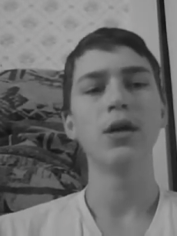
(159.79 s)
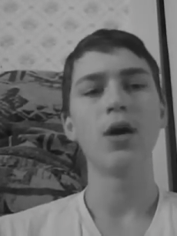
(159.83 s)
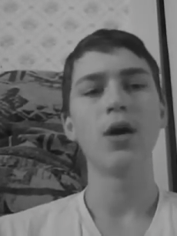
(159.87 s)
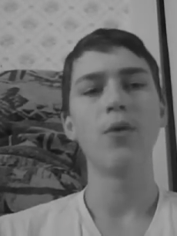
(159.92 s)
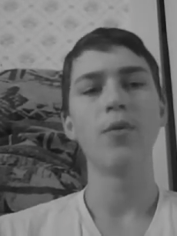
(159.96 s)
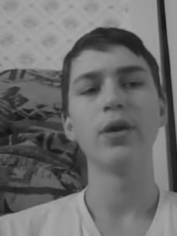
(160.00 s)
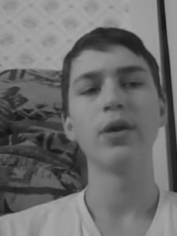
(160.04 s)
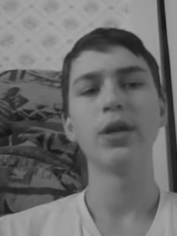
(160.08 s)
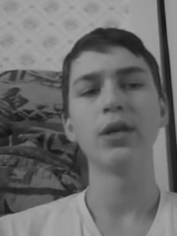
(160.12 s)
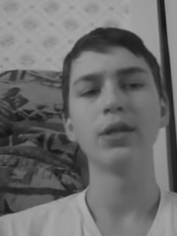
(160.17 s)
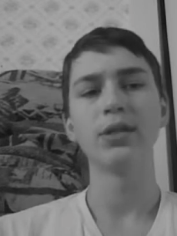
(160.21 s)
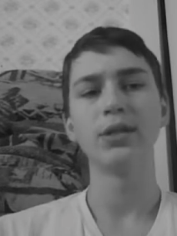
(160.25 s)

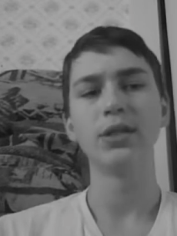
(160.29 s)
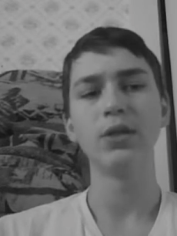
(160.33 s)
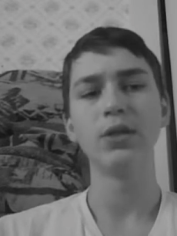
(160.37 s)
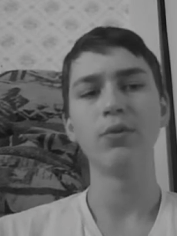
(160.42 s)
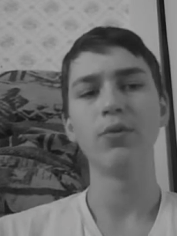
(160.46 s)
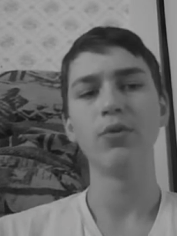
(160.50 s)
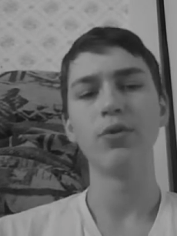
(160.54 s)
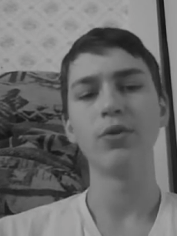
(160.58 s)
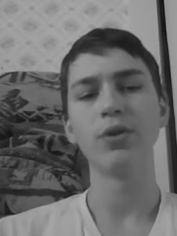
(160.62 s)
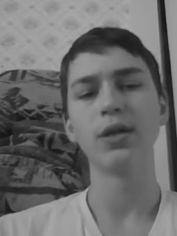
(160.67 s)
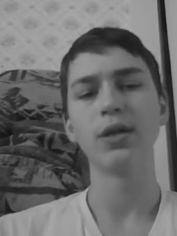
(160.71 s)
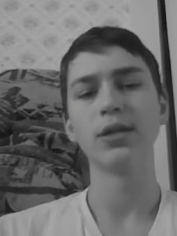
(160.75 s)
I wanna see
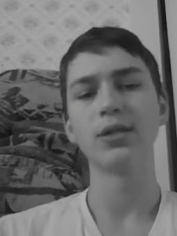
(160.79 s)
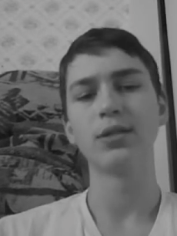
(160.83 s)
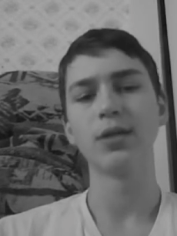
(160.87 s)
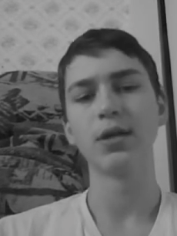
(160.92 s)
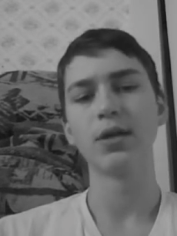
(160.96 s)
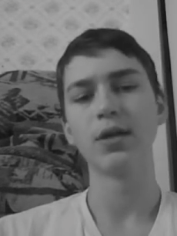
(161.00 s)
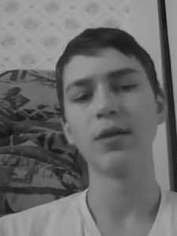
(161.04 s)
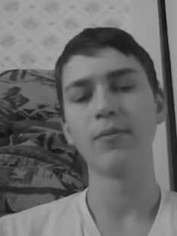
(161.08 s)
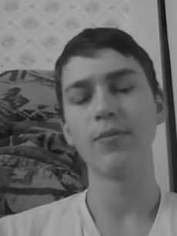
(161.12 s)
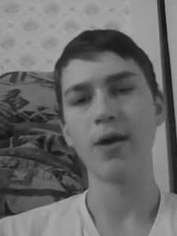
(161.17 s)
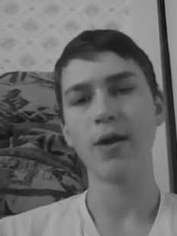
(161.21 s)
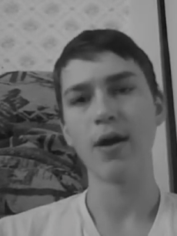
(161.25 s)
what you guys
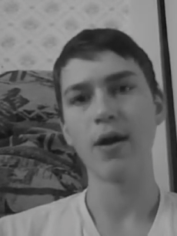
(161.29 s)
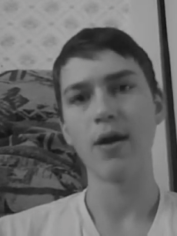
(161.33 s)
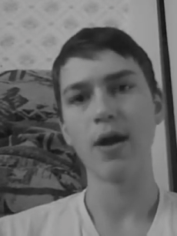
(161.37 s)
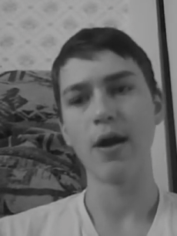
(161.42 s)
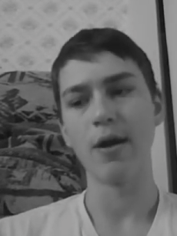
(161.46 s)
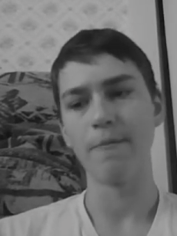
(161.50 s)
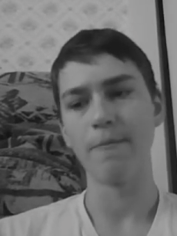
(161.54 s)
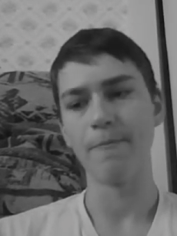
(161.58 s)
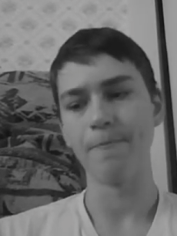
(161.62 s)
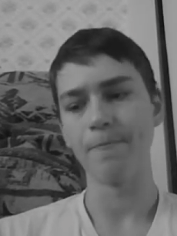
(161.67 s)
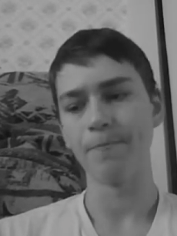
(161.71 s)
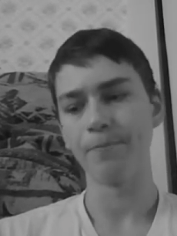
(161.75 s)
think about
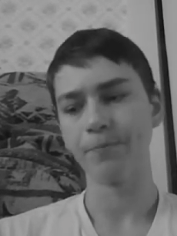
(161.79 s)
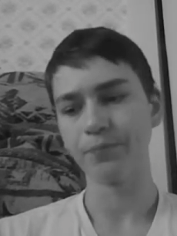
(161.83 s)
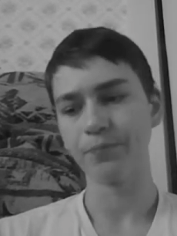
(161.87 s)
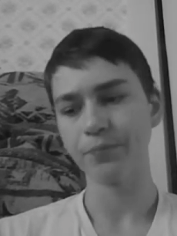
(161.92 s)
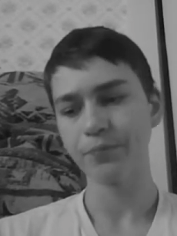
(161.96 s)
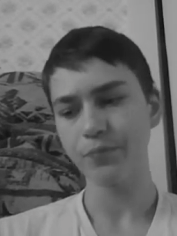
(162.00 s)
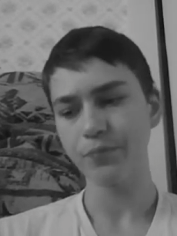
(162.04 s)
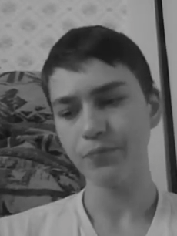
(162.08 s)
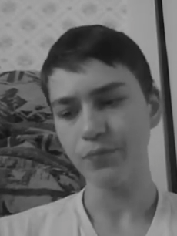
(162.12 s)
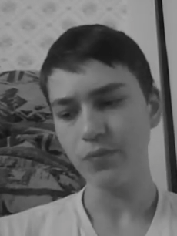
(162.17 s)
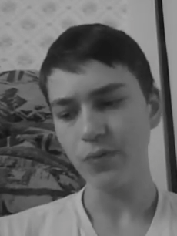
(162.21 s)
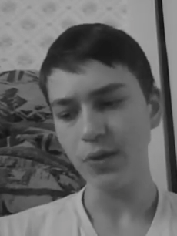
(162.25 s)
um
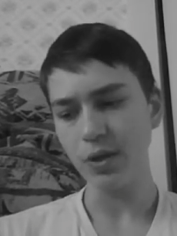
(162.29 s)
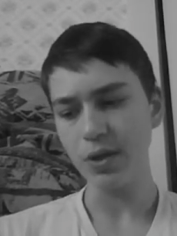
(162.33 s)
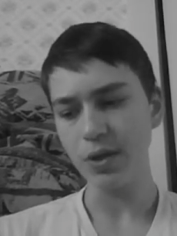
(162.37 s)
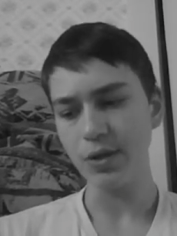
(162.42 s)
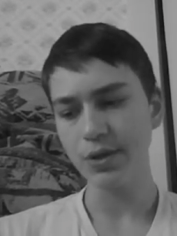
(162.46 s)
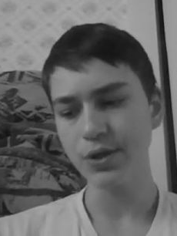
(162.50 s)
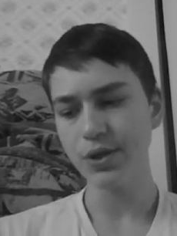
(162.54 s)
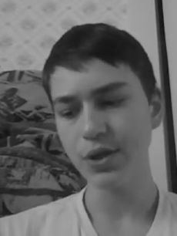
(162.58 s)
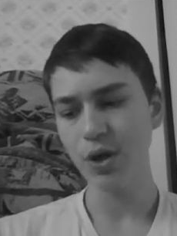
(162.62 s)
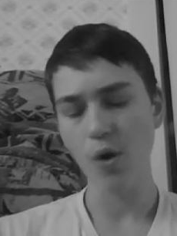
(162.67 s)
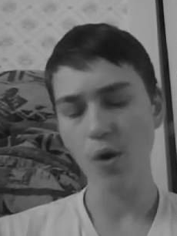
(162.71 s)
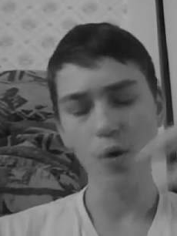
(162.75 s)

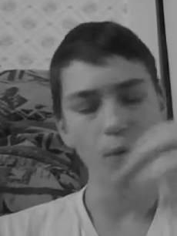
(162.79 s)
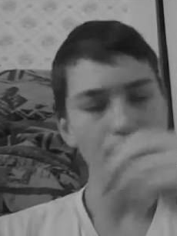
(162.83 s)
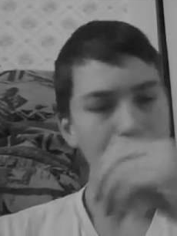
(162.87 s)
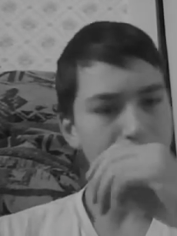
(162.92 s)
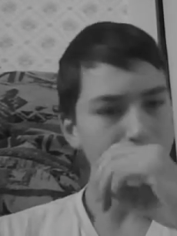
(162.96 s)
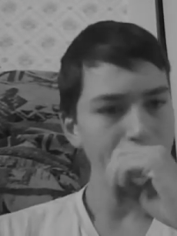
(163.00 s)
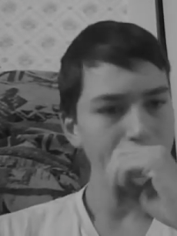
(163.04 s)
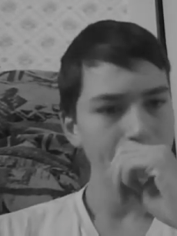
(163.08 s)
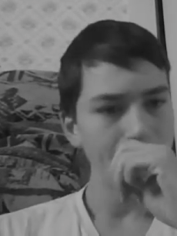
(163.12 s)
so